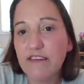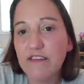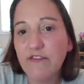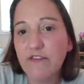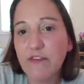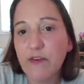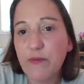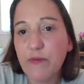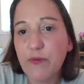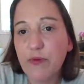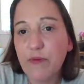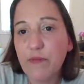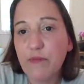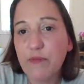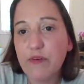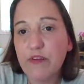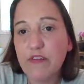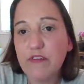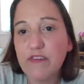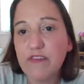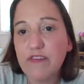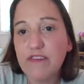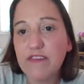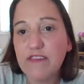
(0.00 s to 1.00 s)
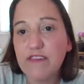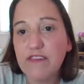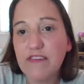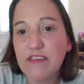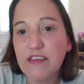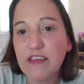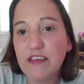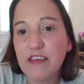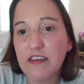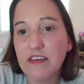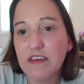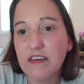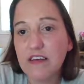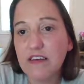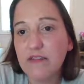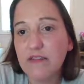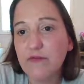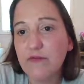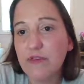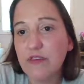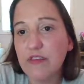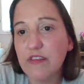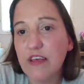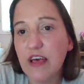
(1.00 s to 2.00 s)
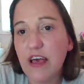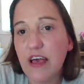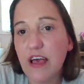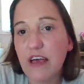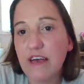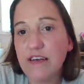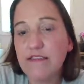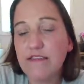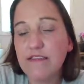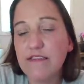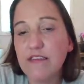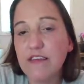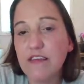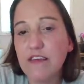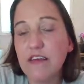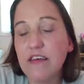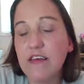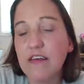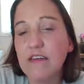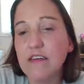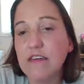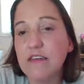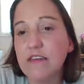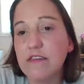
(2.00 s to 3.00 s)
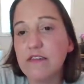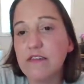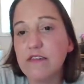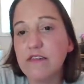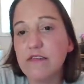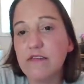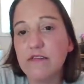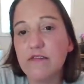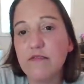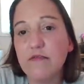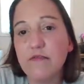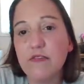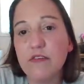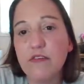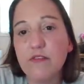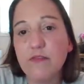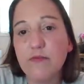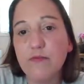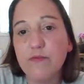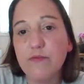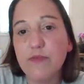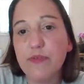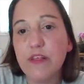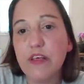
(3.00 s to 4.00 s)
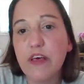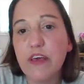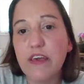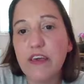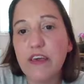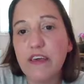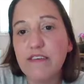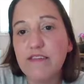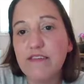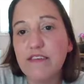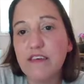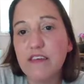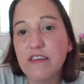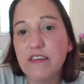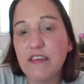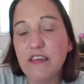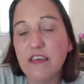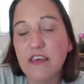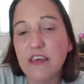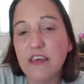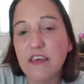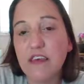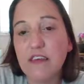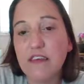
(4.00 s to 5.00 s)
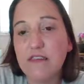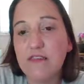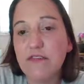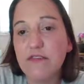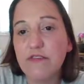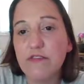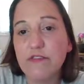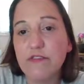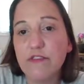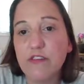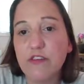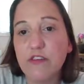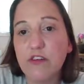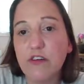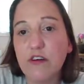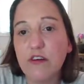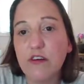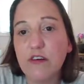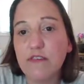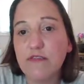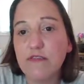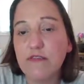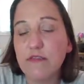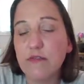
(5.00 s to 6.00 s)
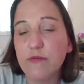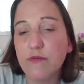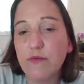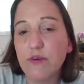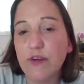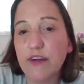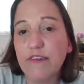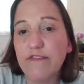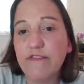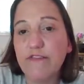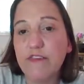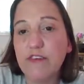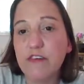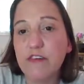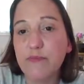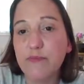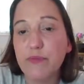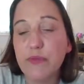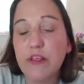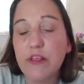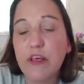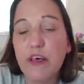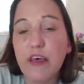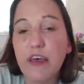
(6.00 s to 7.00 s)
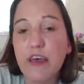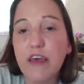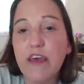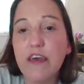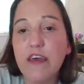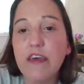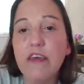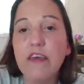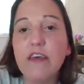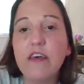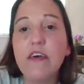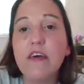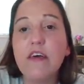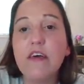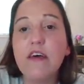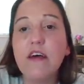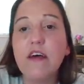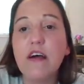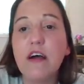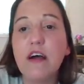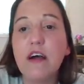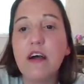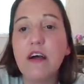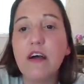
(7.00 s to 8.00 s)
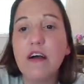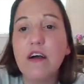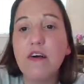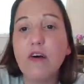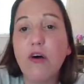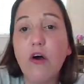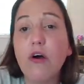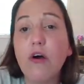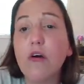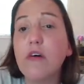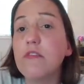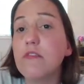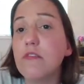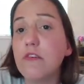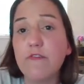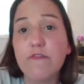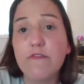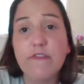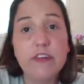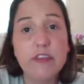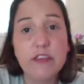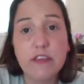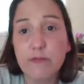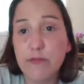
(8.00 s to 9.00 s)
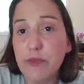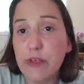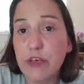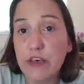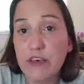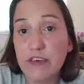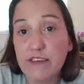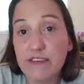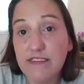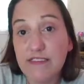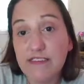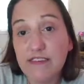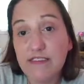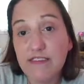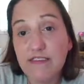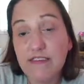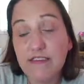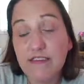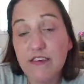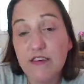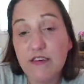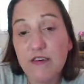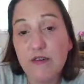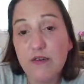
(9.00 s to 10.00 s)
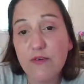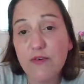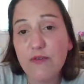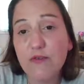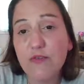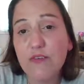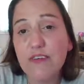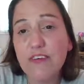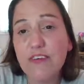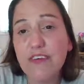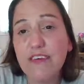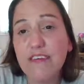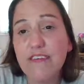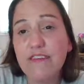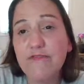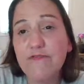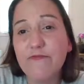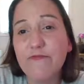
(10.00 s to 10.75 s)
for people to sit and relax and play, take the kids or the dogs or whatever to play, all over the place. So it